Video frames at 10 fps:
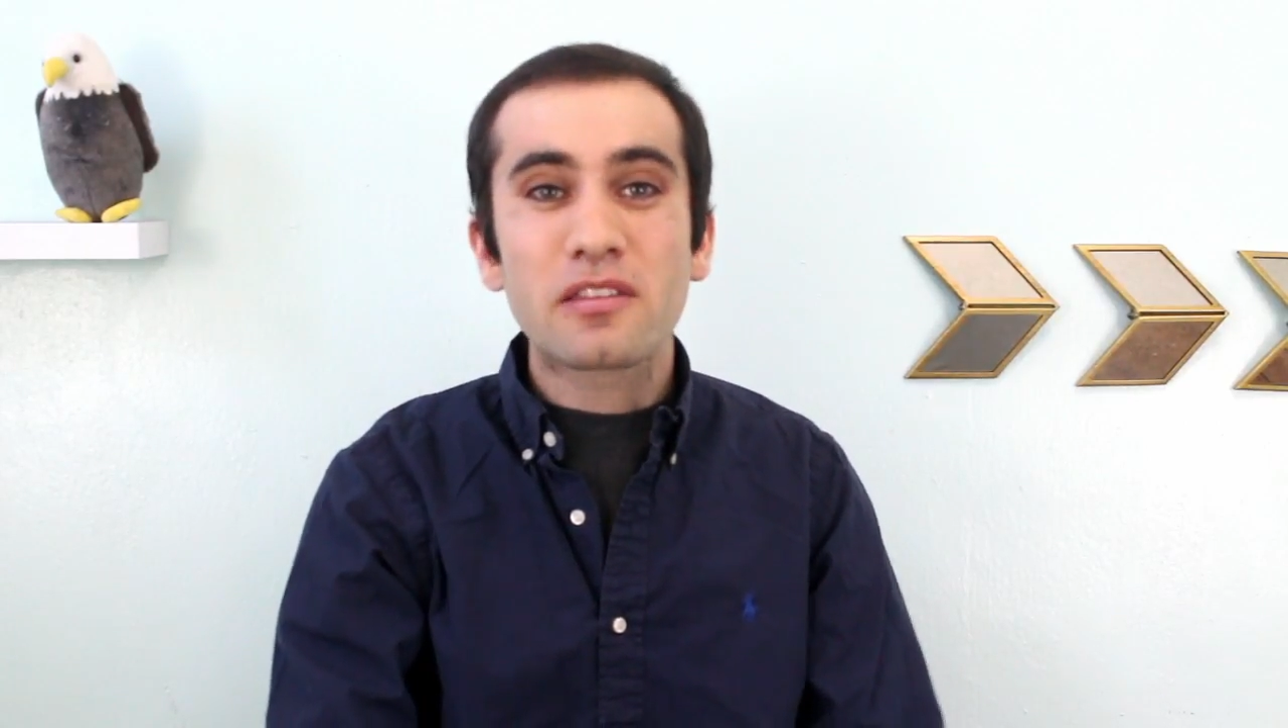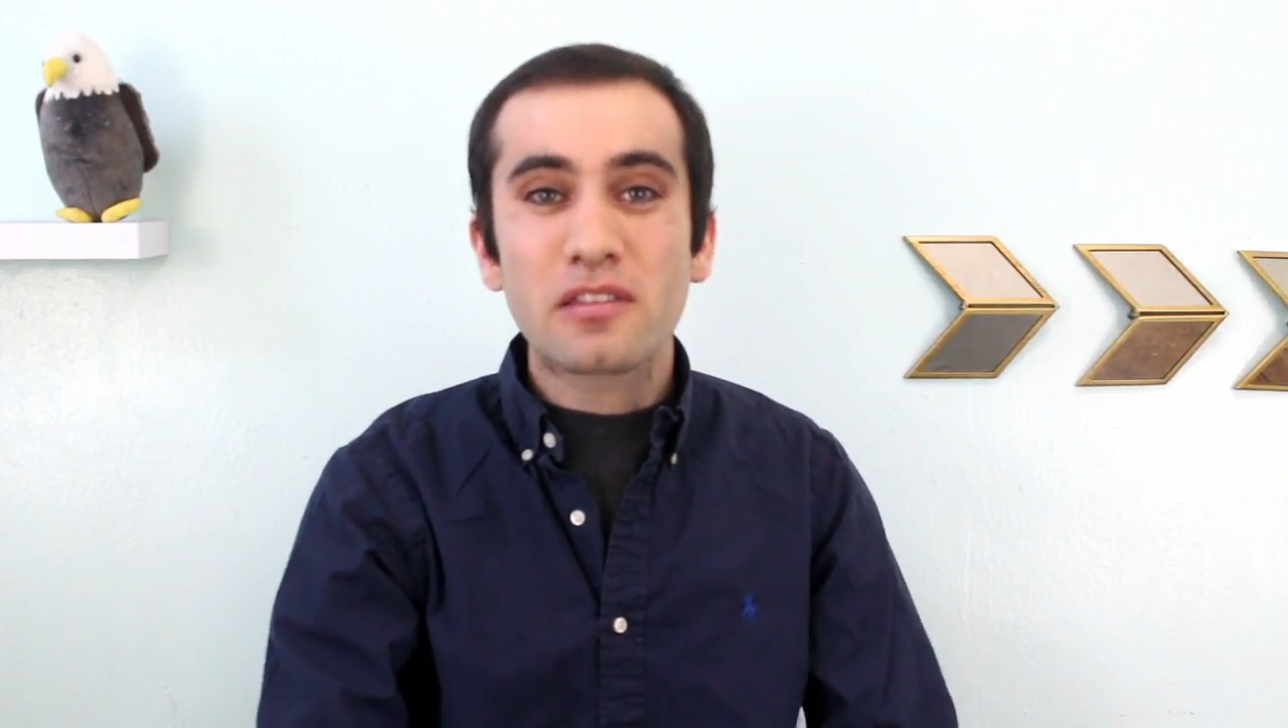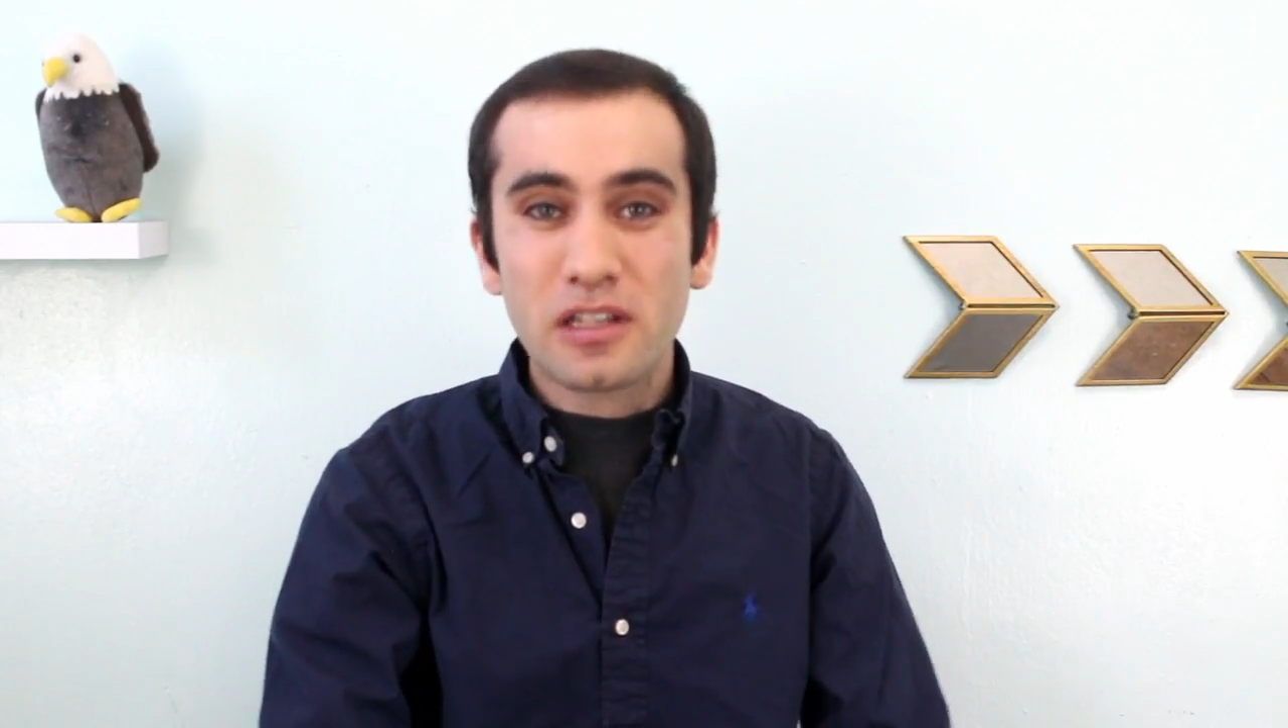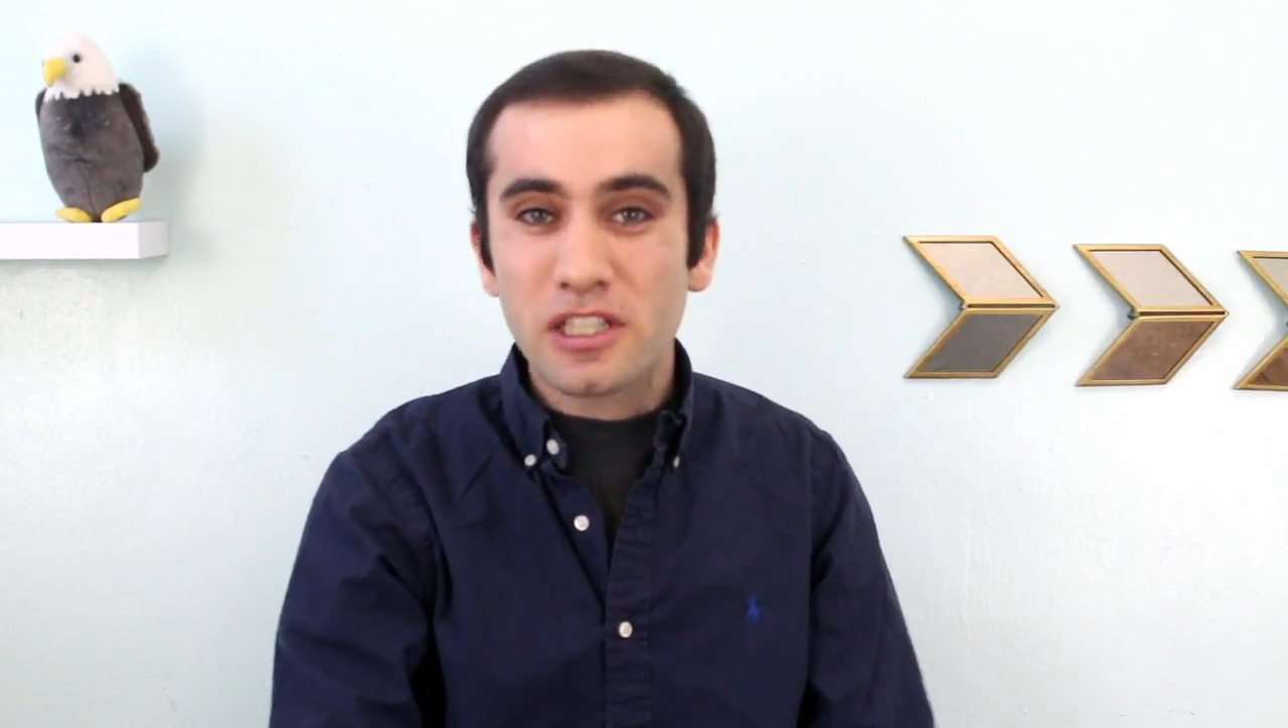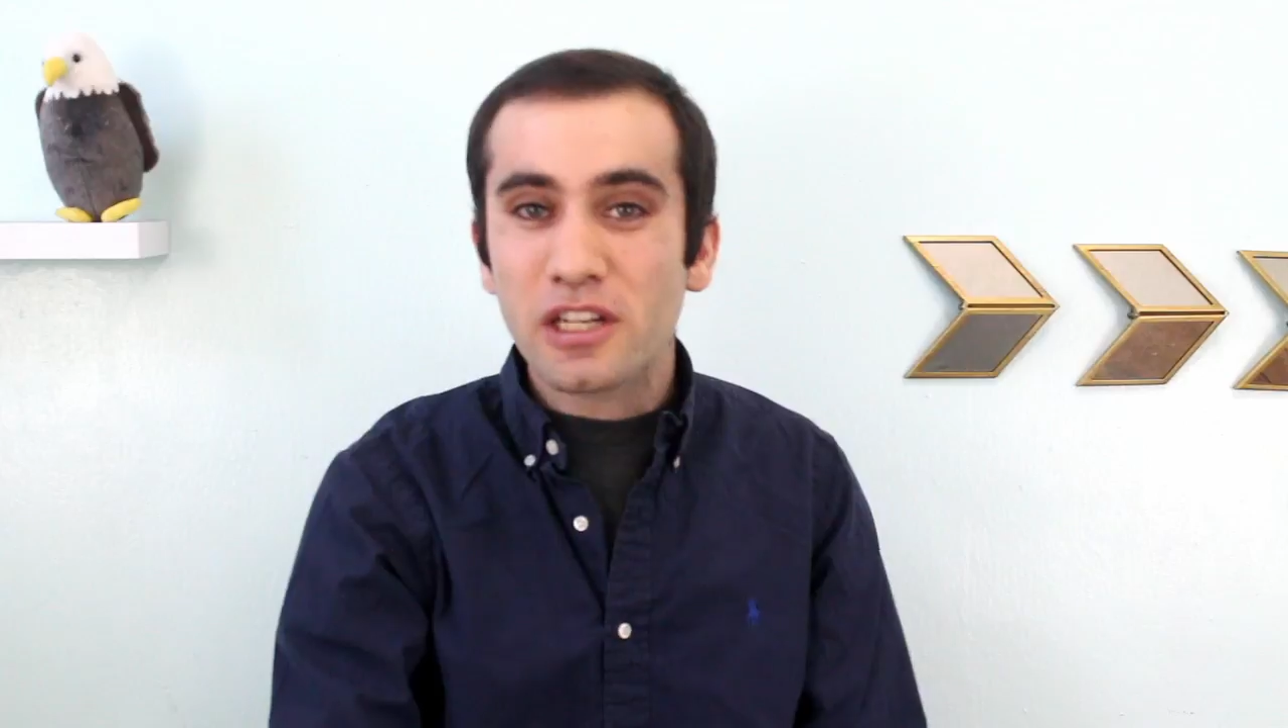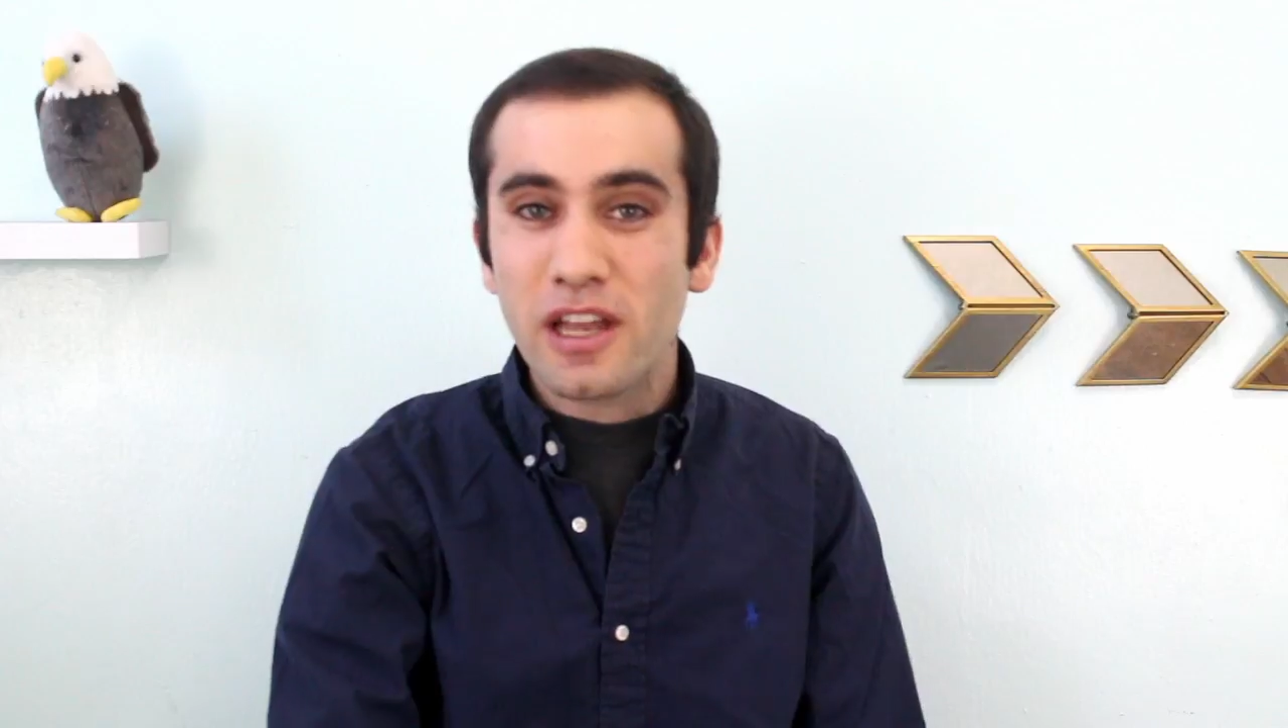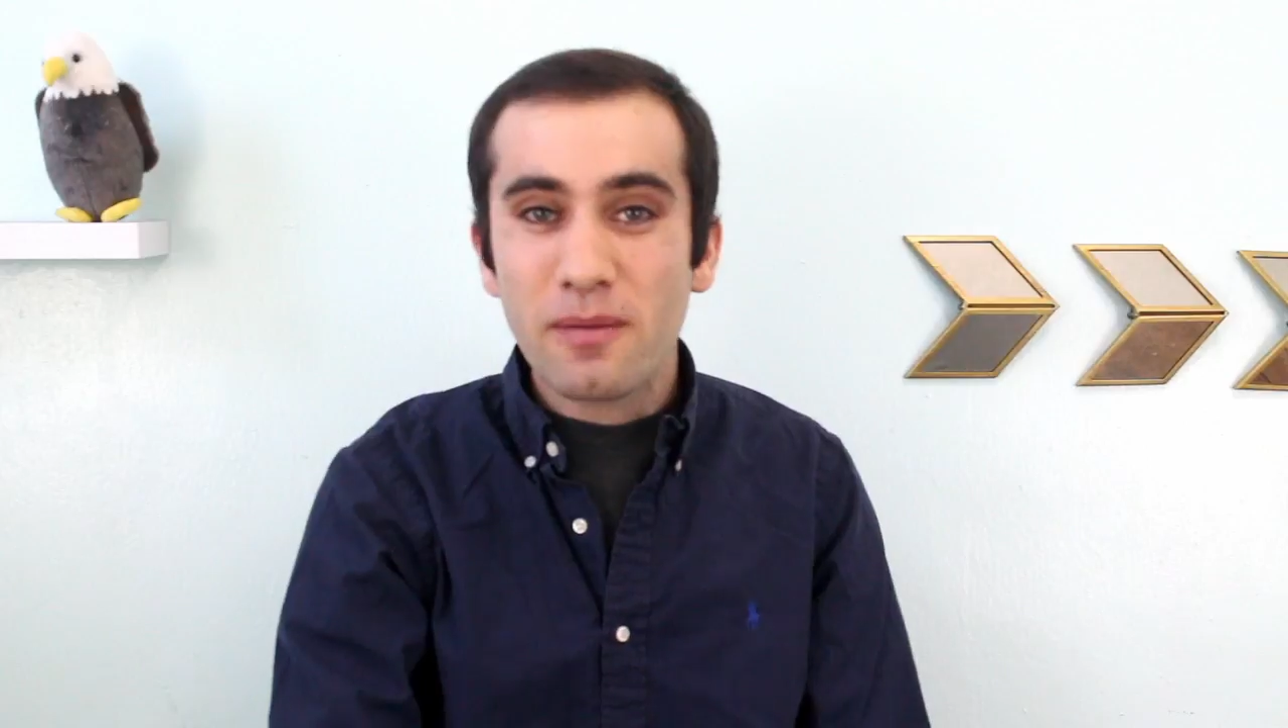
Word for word: such an